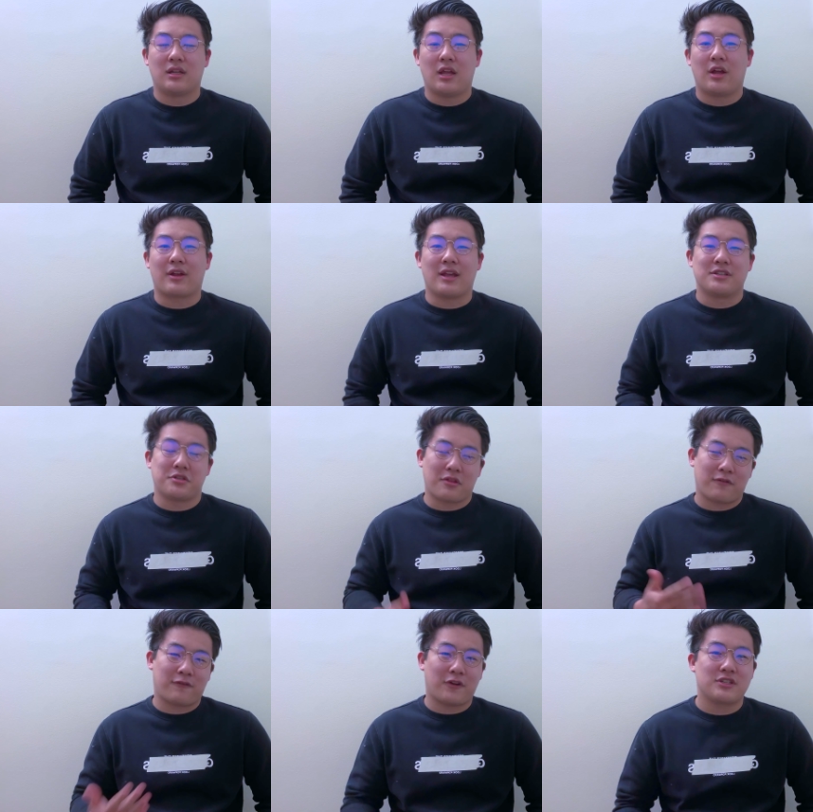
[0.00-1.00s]
Okay, so the
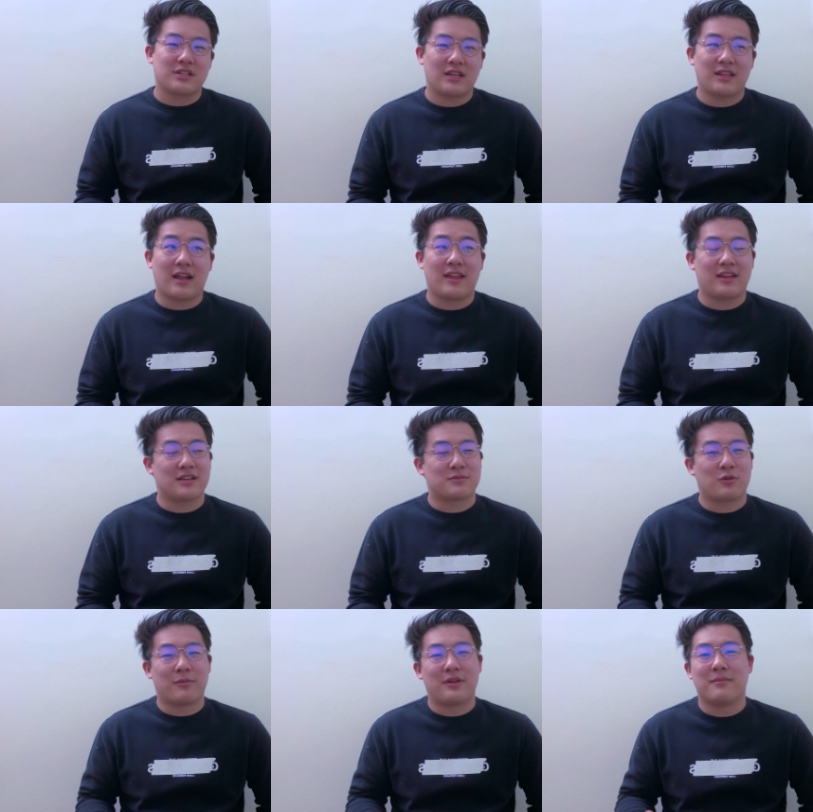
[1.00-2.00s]
first thing that I think is
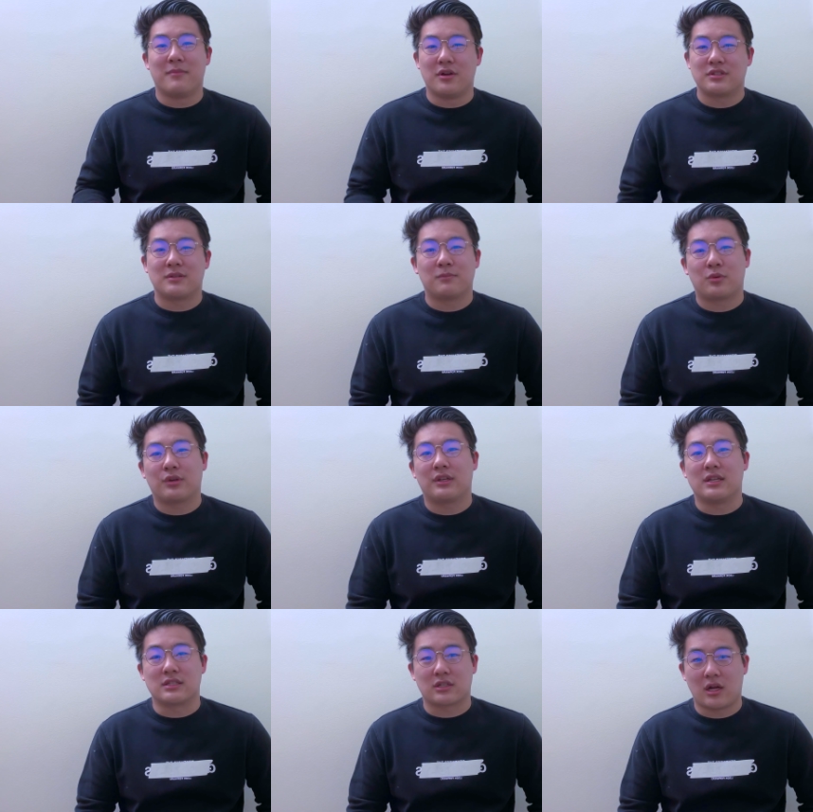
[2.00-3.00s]
probably the most important
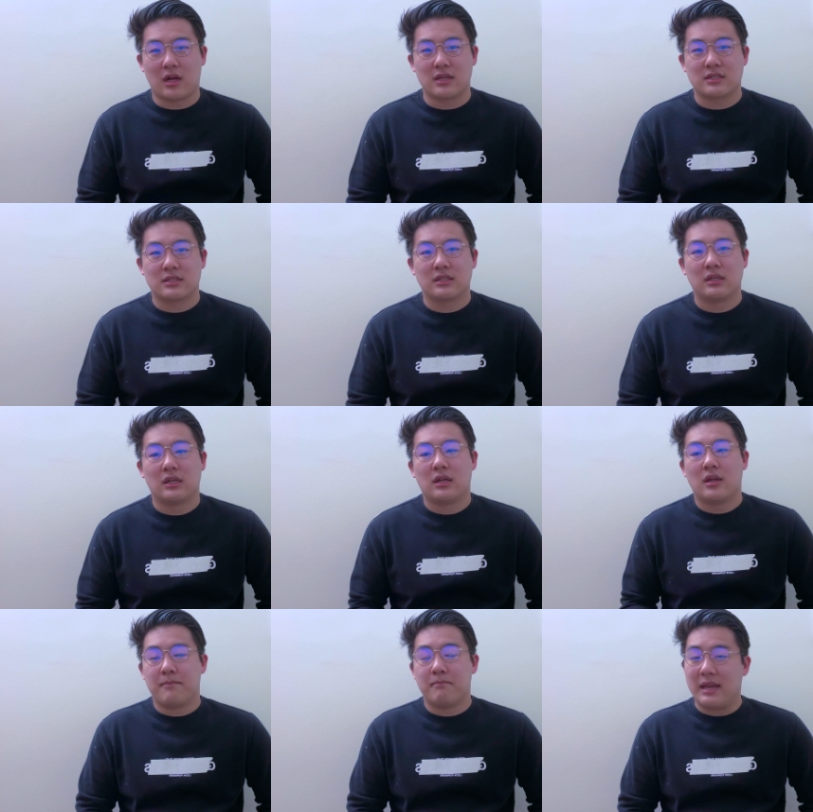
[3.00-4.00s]
is cost.
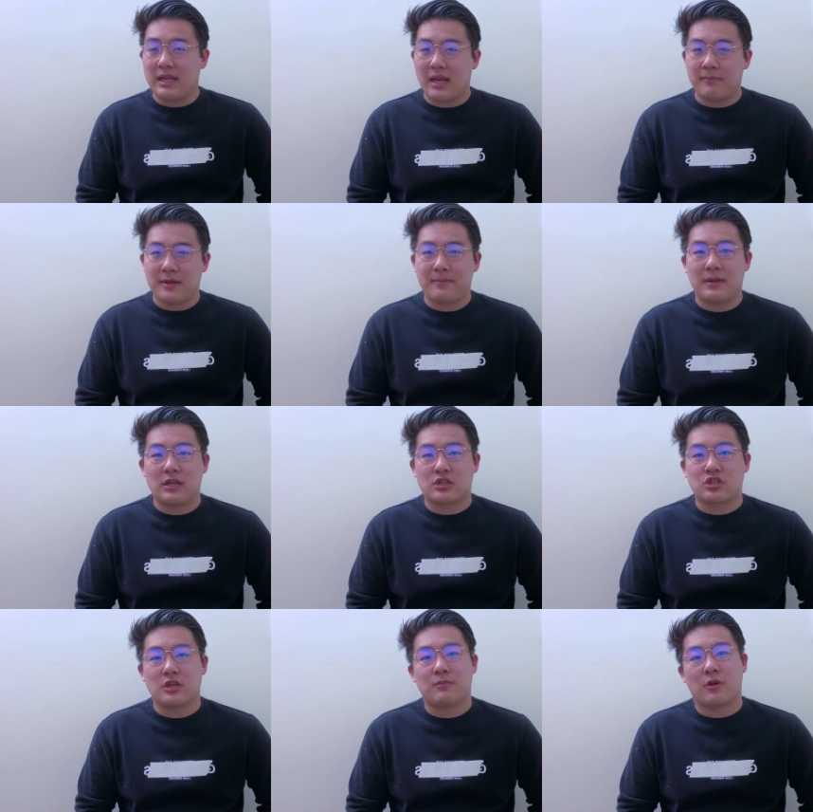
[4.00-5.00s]
Many MD
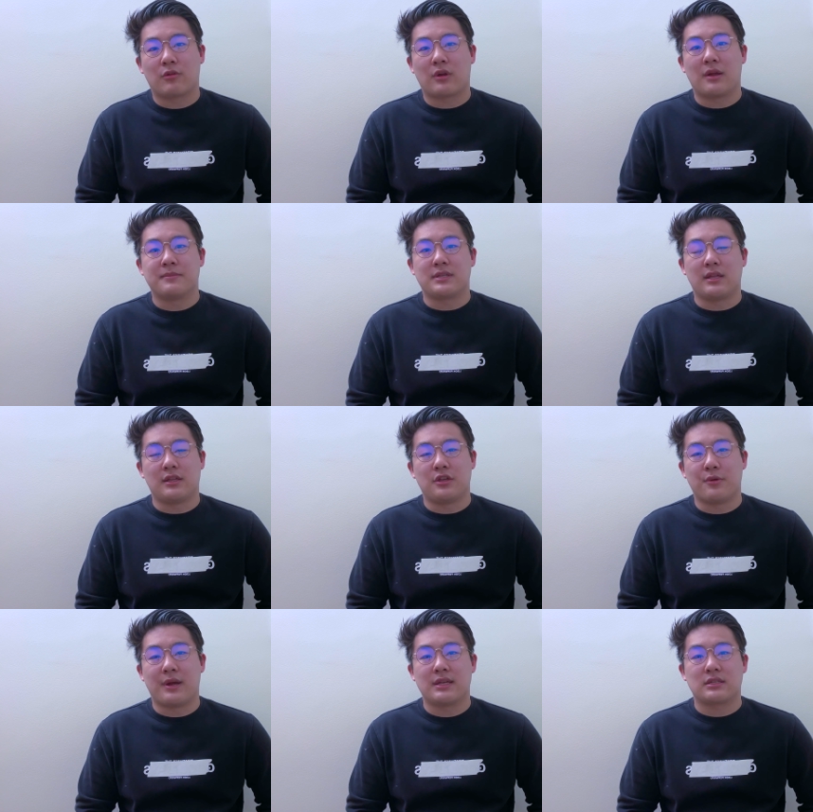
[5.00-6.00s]
PhD programs in the
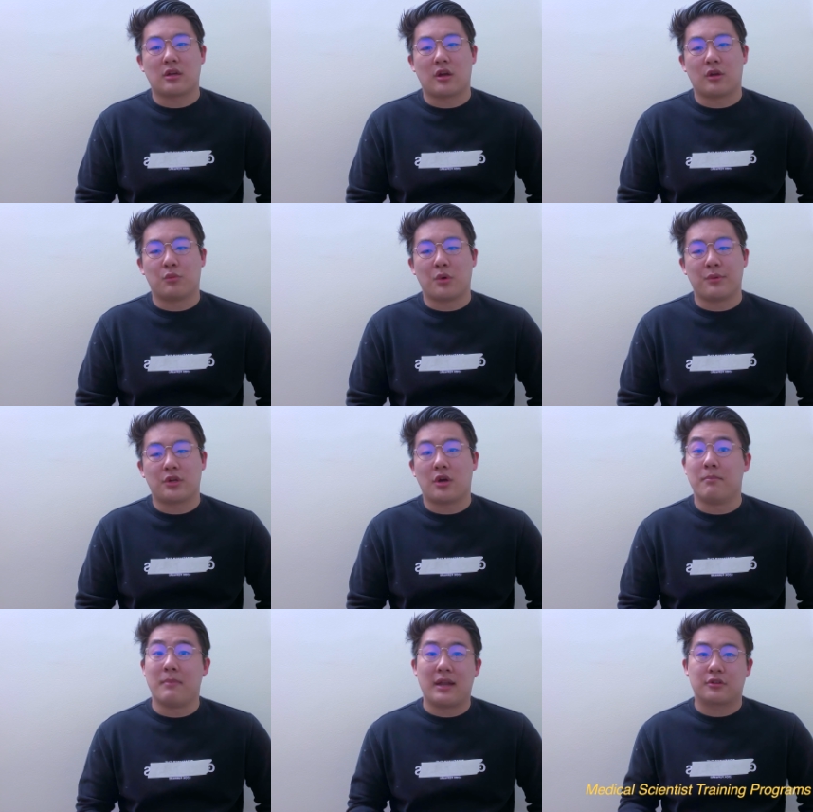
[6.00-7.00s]
US are what we
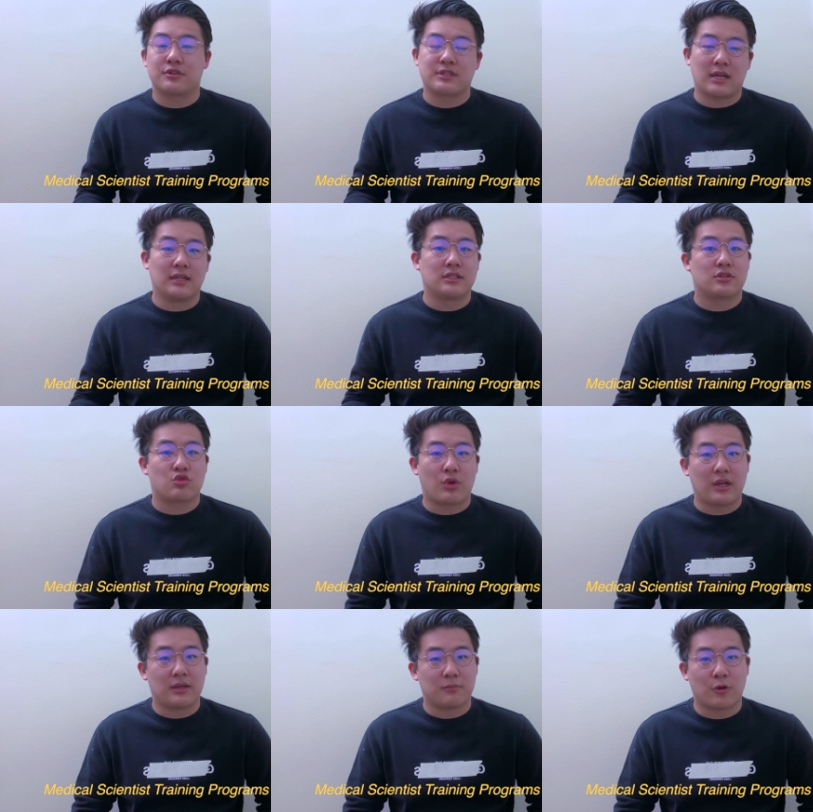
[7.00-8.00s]
call medical science
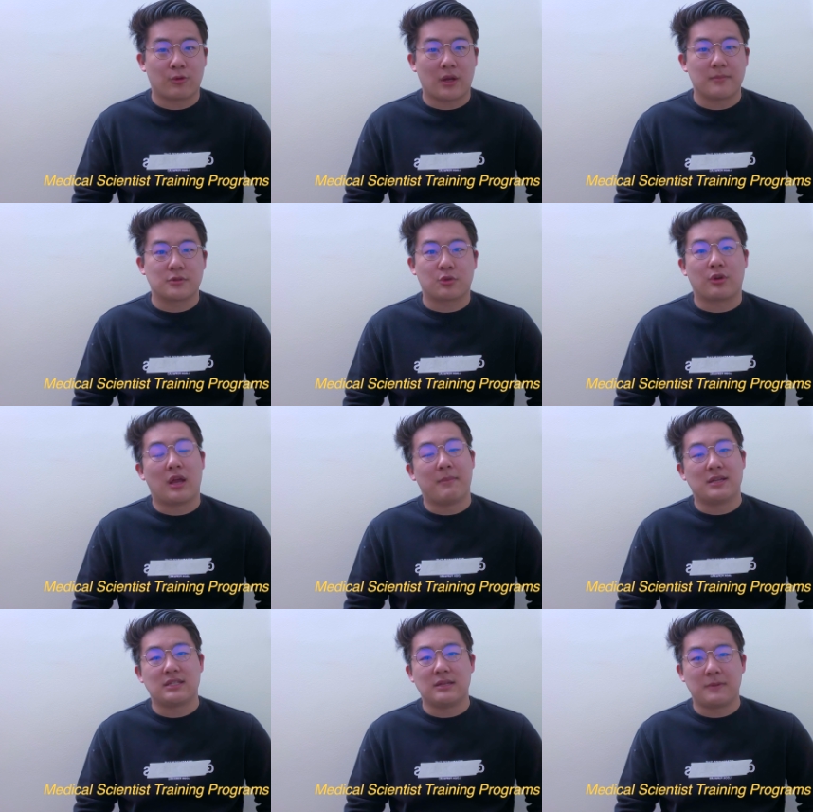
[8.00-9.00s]
training programs or
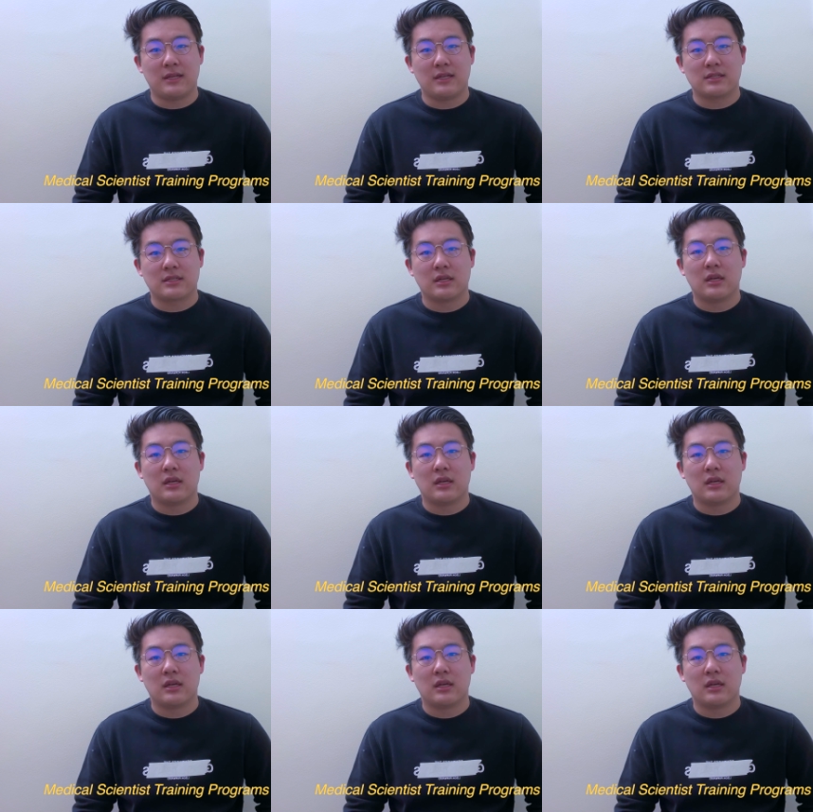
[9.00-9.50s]
MSTPs